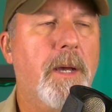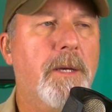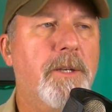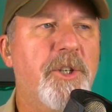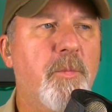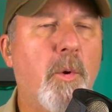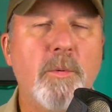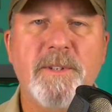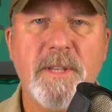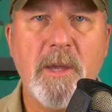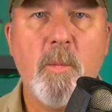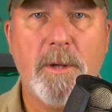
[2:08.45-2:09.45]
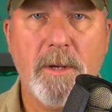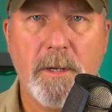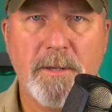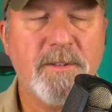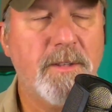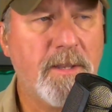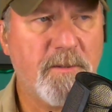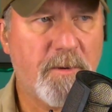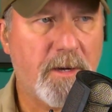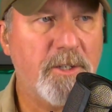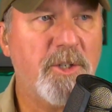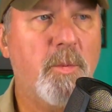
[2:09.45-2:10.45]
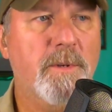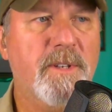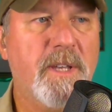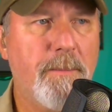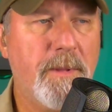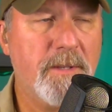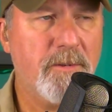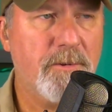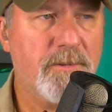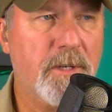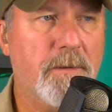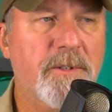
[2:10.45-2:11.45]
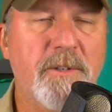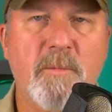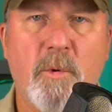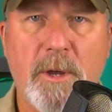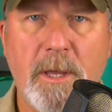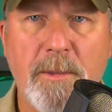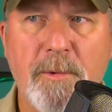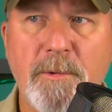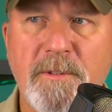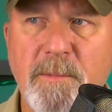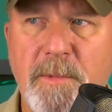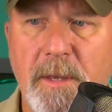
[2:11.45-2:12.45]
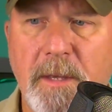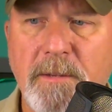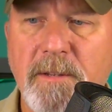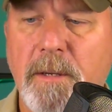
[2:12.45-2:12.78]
She won't say what it is, and that's fine. She wants to keep that to herself. She's working through some things.